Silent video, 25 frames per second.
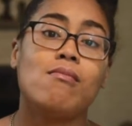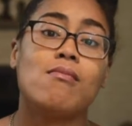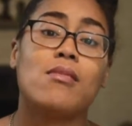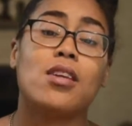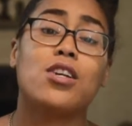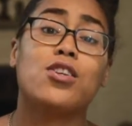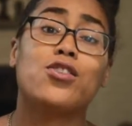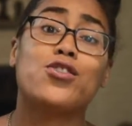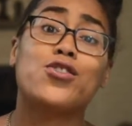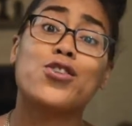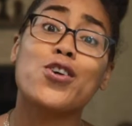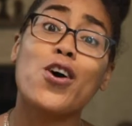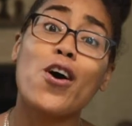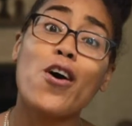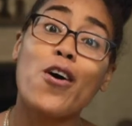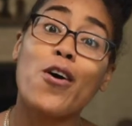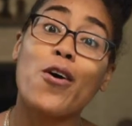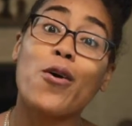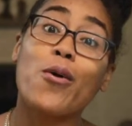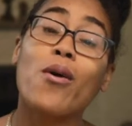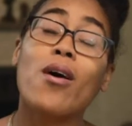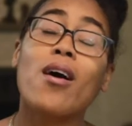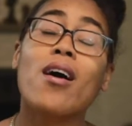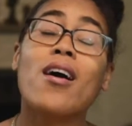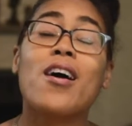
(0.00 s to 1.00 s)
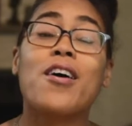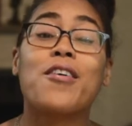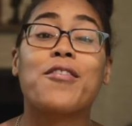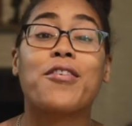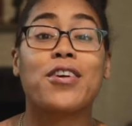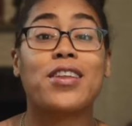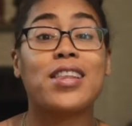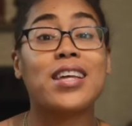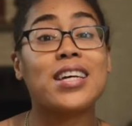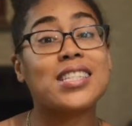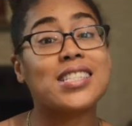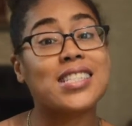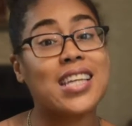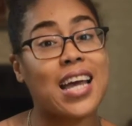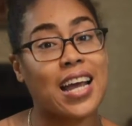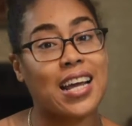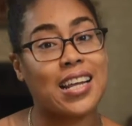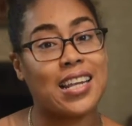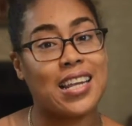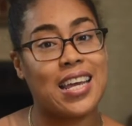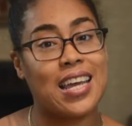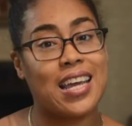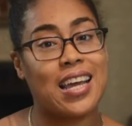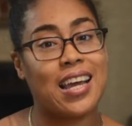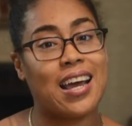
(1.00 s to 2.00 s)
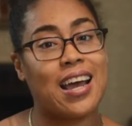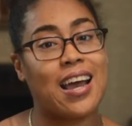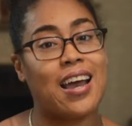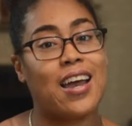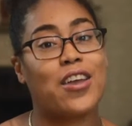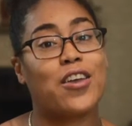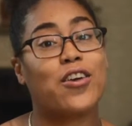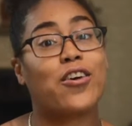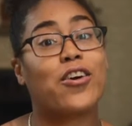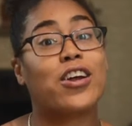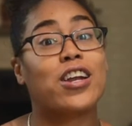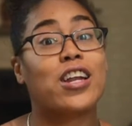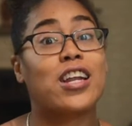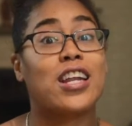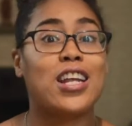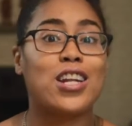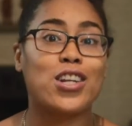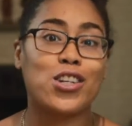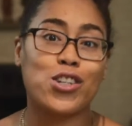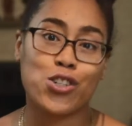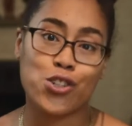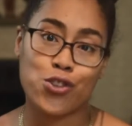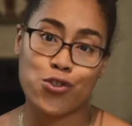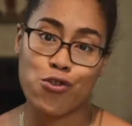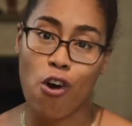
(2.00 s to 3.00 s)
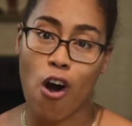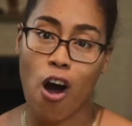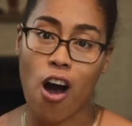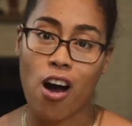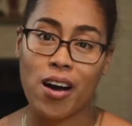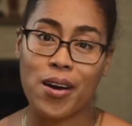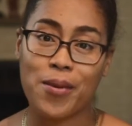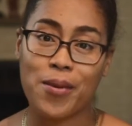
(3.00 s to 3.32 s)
And so for this technique, you're gonna need a straw.